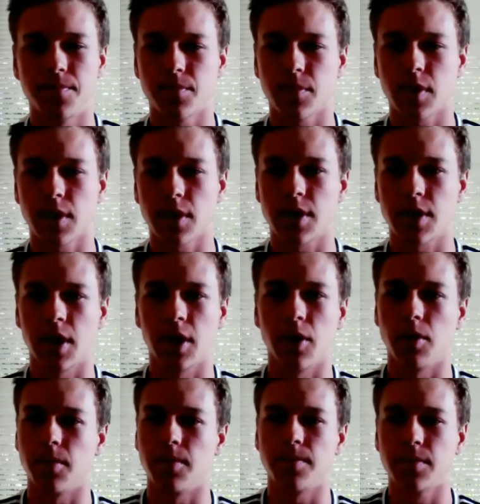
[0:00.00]

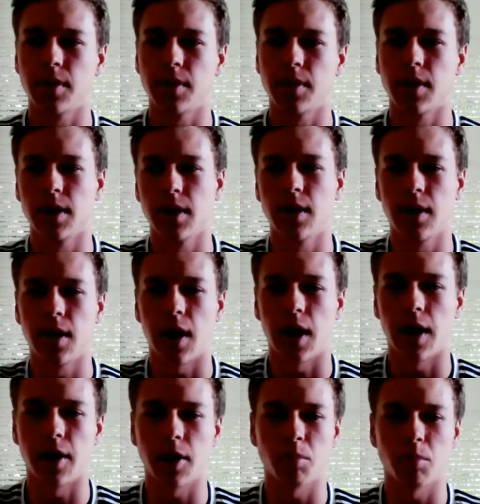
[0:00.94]
So
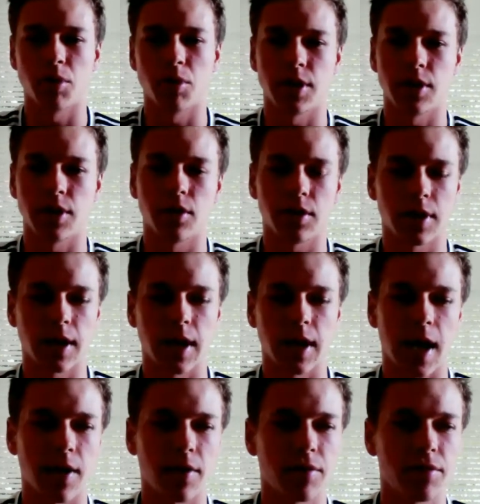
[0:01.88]
I think Brazil, they
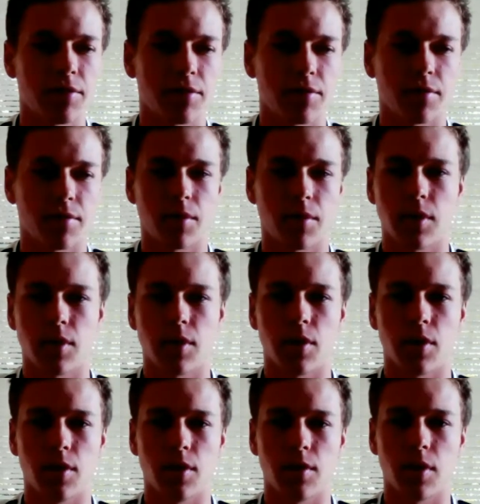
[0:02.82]
have
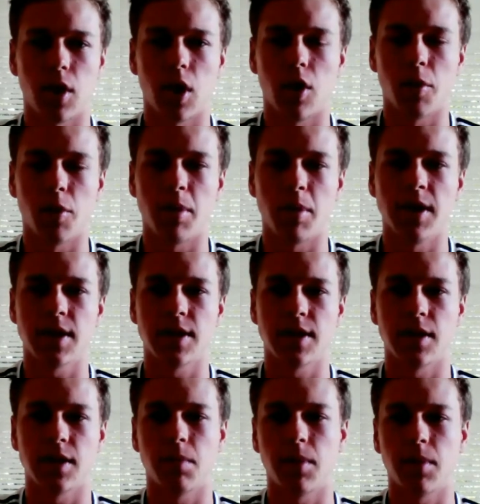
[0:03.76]
all the
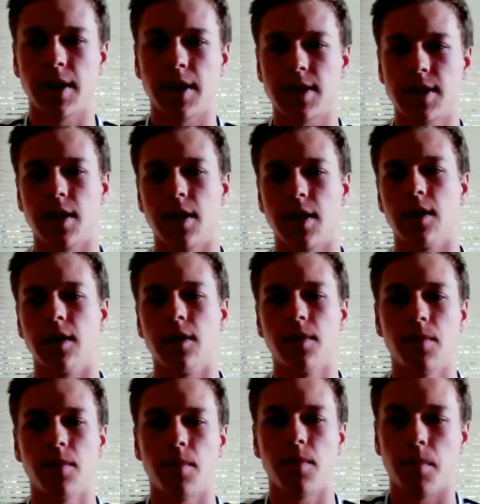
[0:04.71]
pieces in place to
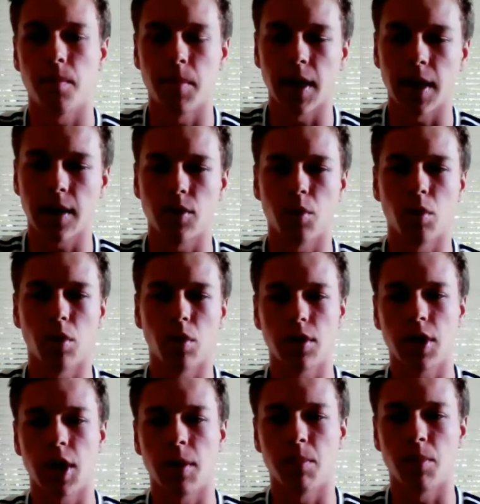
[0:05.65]
make the
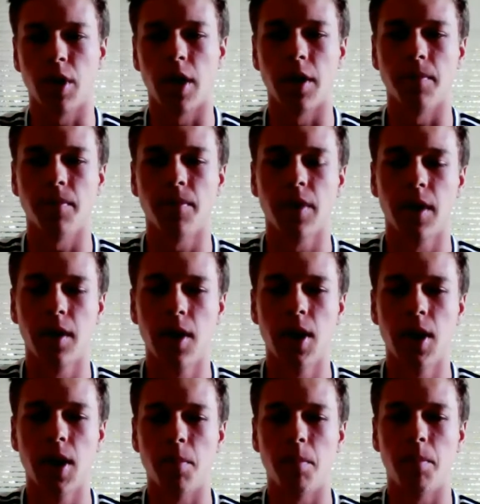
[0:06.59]
World Cup run.
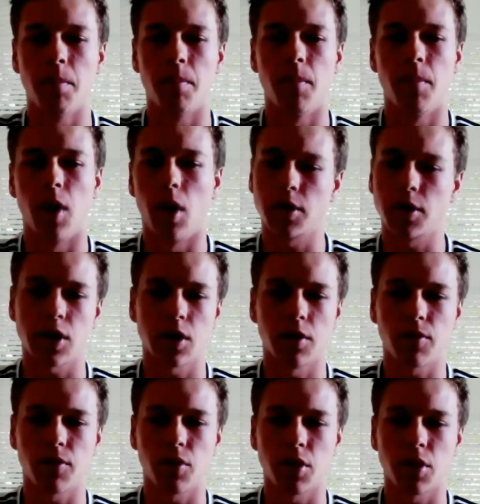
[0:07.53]
Also,
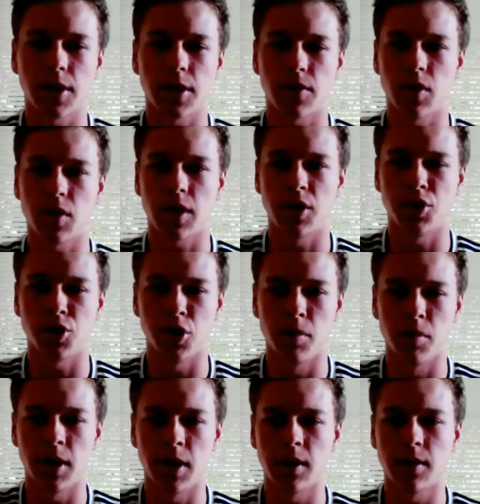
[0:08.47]
of course, you have to look at
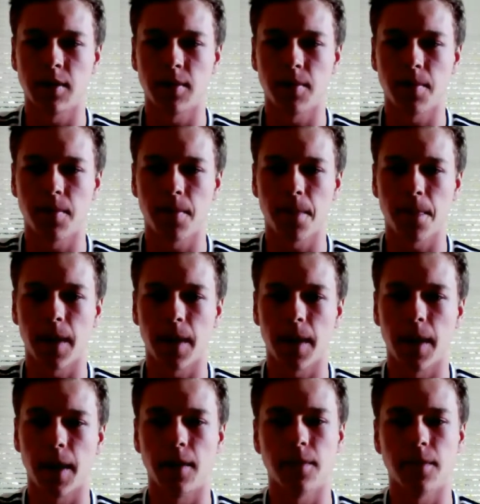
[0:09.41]
Germany.
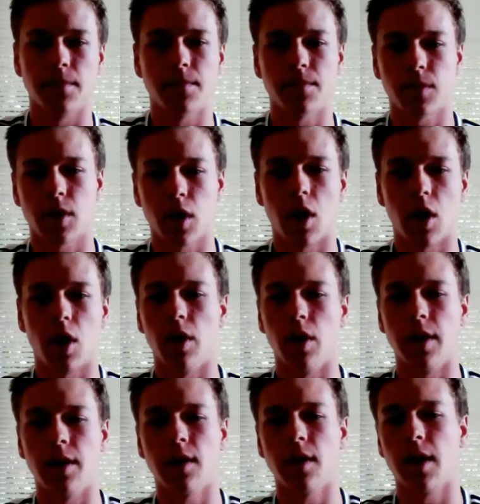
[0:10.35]

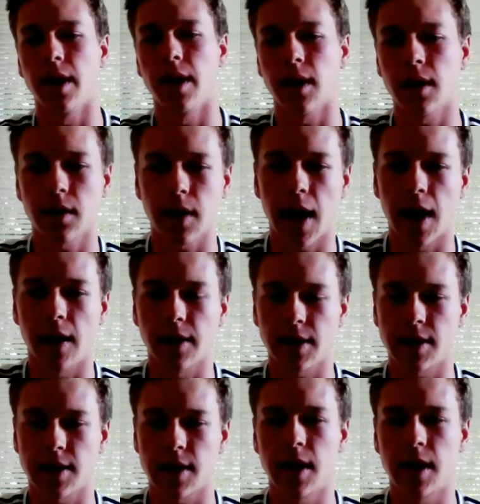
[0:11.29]
Holland, like
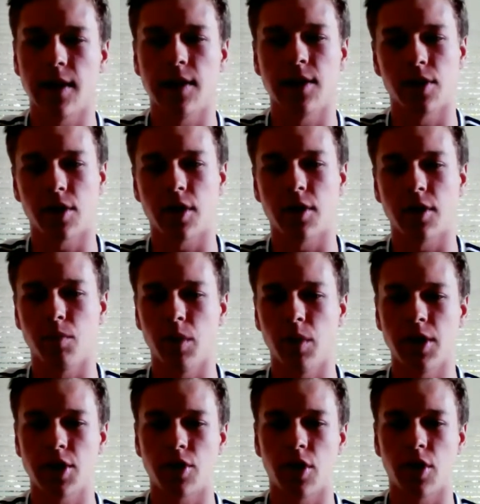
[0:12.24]
Alex said, is looking
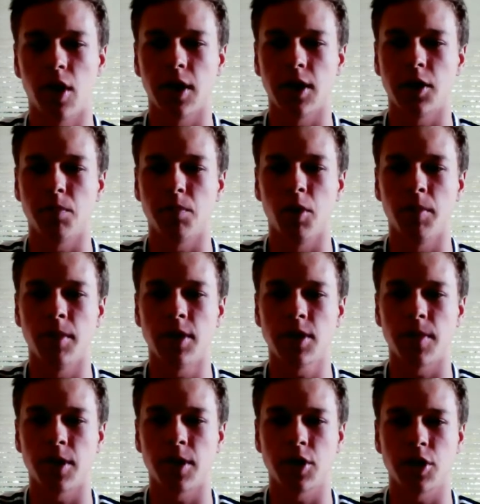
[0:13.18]
really strong at the moment,
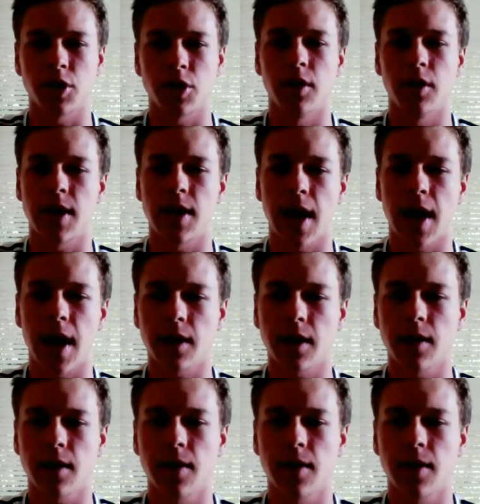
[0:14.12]
especially in their attack.